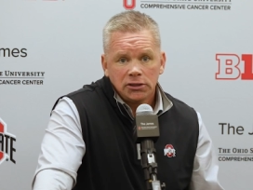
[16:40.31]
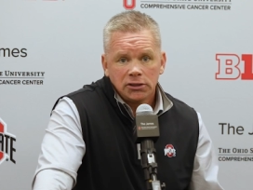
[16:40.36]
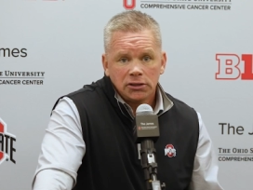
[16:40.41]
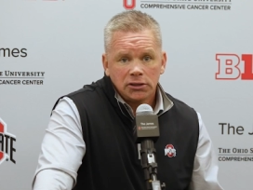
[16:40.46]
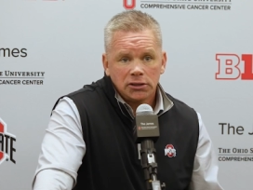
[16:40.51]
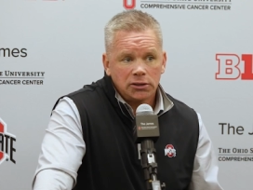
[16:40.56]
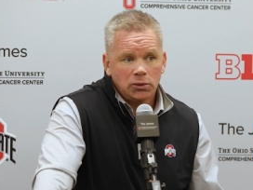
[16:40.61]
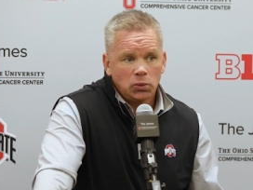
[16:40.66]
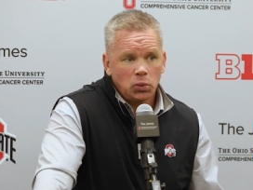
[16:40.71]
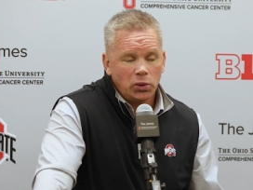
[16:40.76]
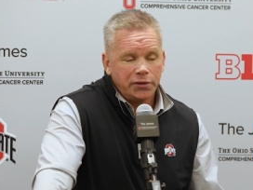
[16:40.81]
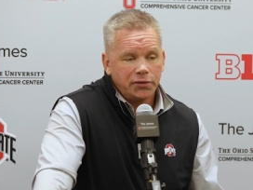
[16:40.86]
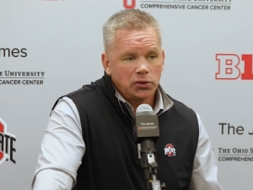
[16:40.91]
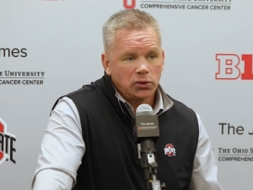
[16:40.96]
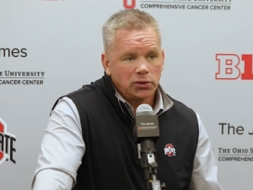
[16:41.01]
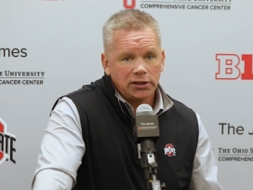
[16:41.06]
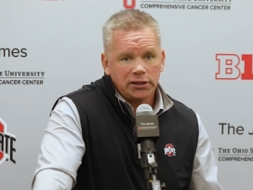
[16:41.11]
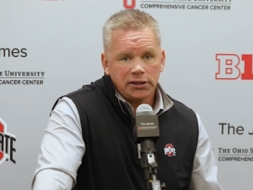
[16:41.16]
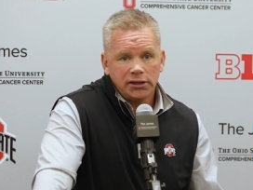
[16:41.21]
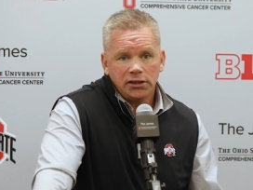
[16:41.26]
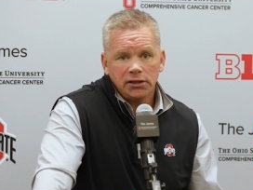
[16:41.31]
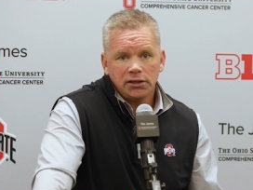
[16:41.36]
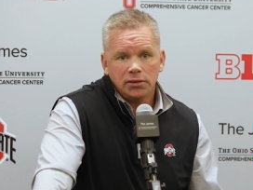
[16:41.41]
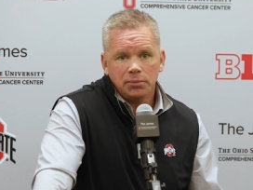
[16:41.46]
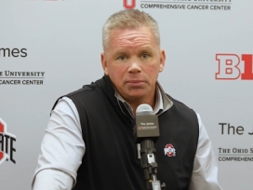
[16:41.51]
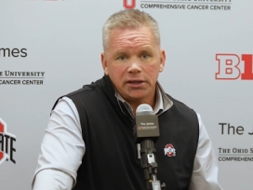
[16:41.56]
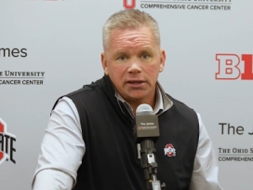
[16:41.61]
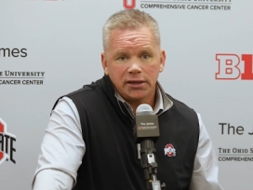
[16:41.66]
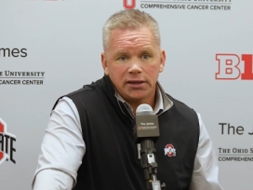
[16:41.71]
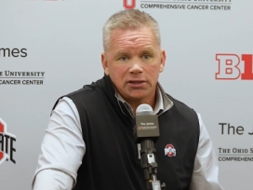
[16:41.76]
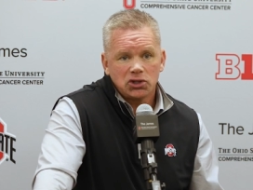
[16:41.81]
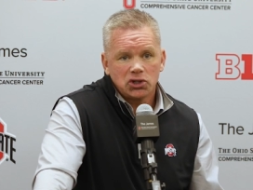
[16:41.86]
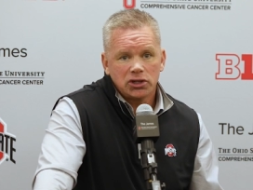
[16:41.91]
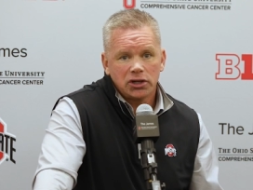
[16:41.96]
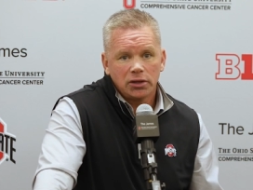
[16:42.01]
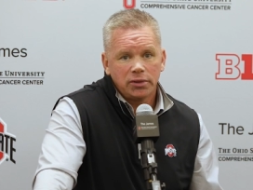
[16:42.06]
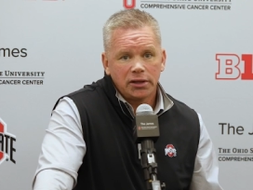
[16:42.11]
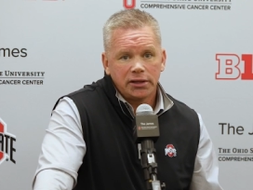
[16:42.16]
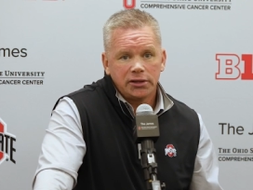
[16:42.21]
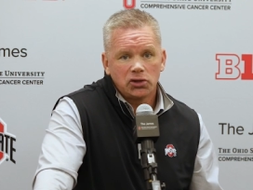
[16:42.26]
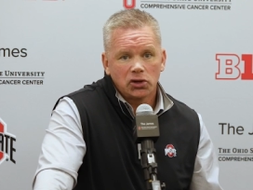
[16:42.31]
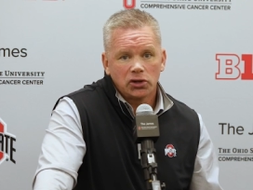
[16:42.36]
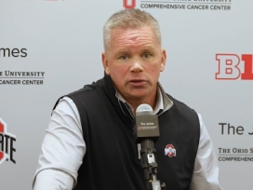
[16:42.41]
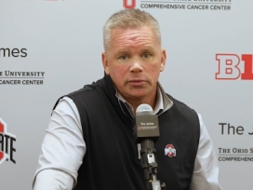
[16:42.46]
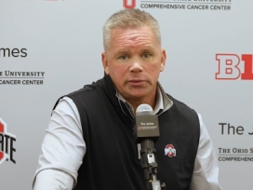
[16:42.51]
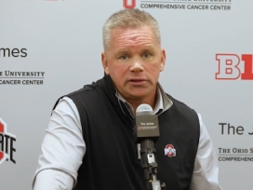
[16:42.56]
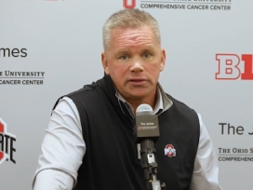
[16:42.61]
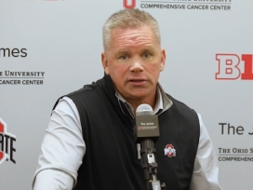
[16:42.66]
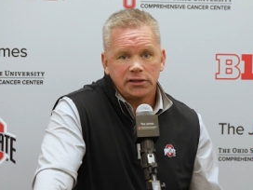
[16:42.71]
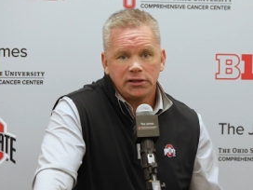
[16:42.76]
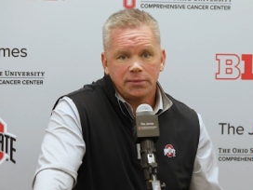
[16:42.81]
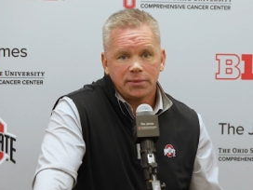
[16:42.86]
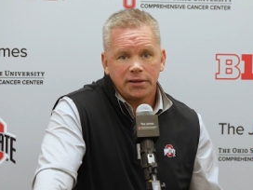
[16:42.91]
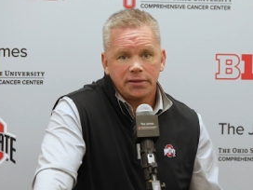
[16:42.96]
uh, win their league and be an N C double A tournament team.